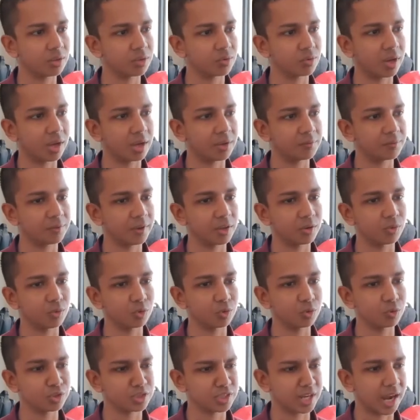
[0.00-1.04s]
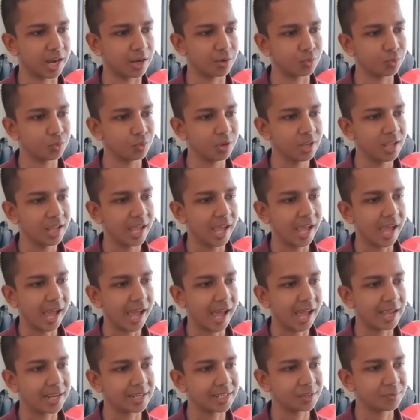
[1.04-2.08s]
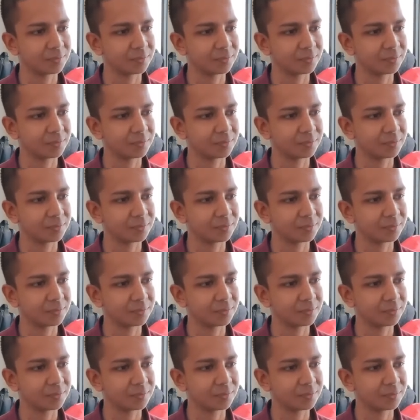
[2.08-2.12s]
So if I go to shadow and